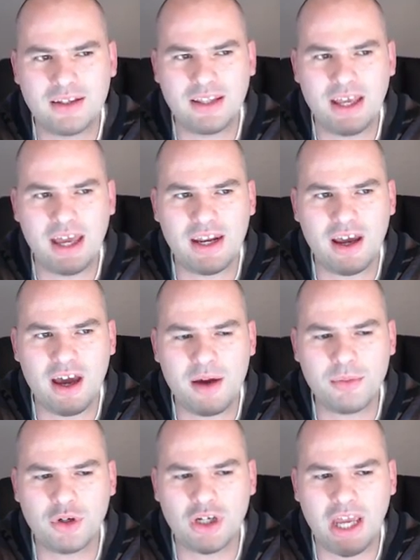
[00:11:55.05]
that
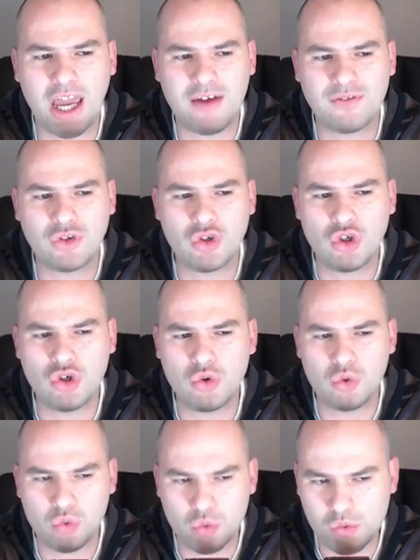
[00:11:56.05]
I'm gonna have to
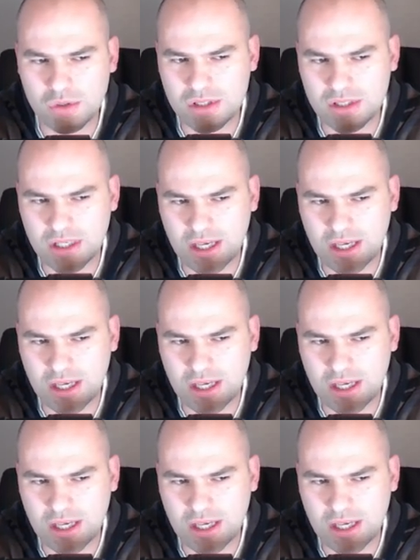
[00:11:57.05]
use